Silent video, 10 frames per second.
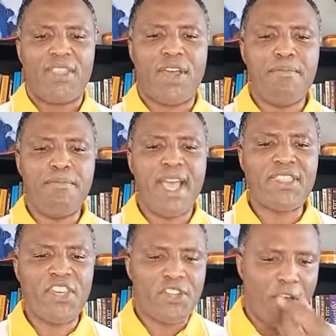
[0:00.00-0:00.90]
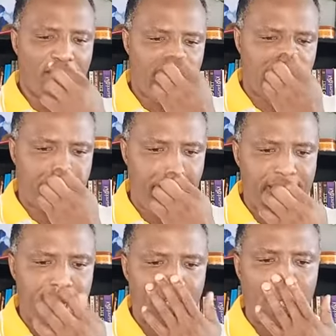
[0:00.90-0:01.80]
the method of
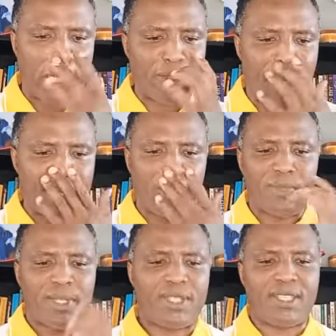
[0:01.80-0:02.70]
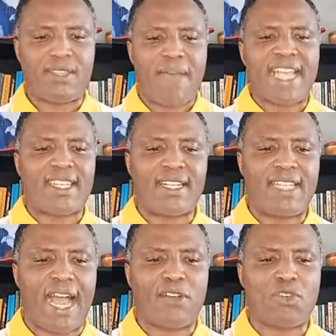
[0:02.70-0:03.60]
suspended judgment, systematic
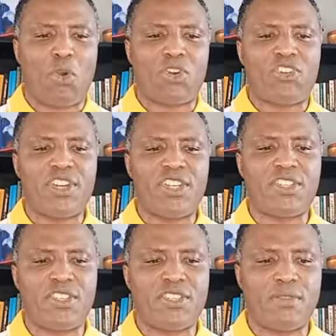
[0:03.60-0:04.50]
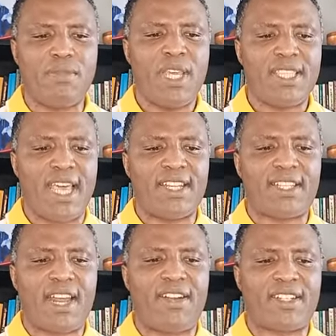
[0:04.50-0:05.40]
doubt, or criticism that is
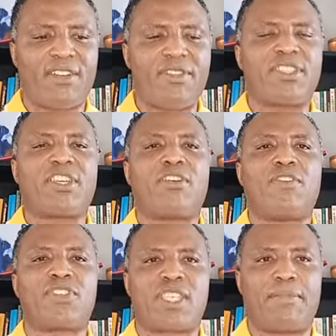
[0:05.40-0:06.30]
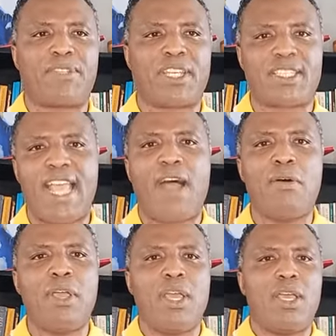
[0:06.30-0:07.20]
characteristic of skeptics. Now,